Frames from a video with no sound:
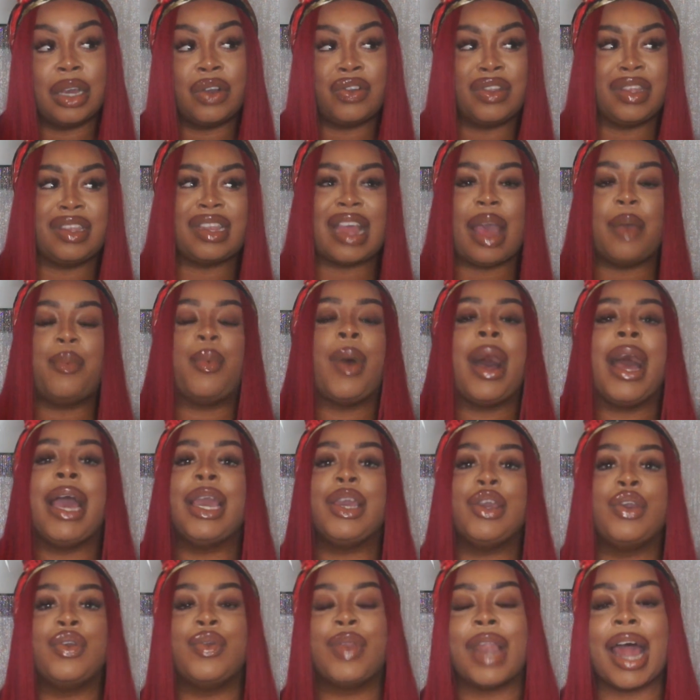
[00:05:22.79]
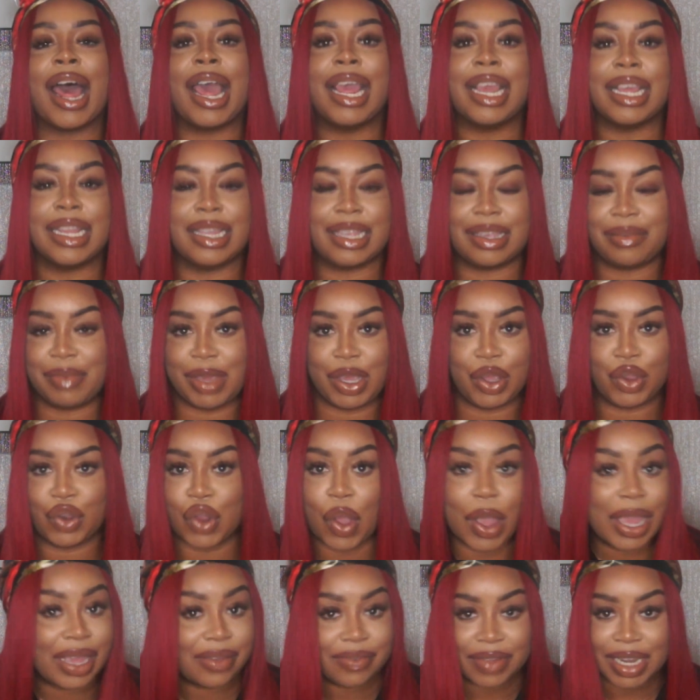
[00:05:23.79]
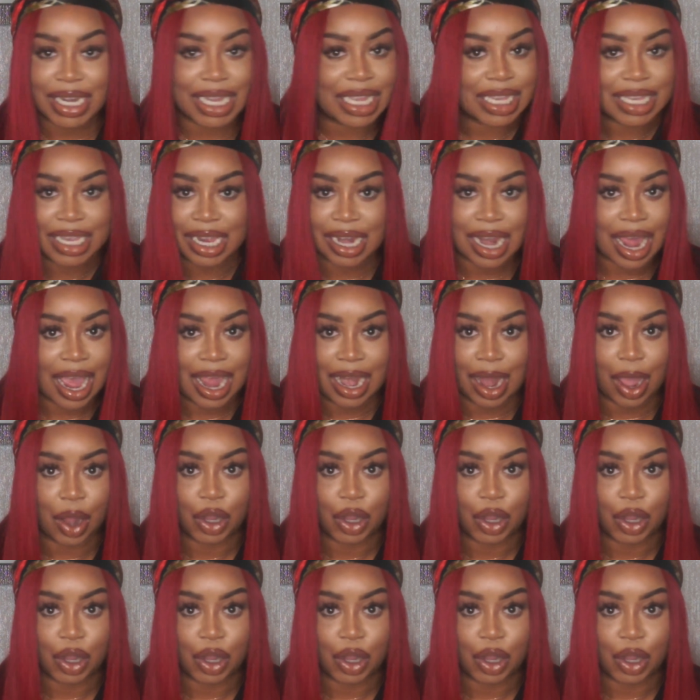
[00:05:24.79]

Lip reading: Because it's like, why are you lying to me? You don't even need to lie.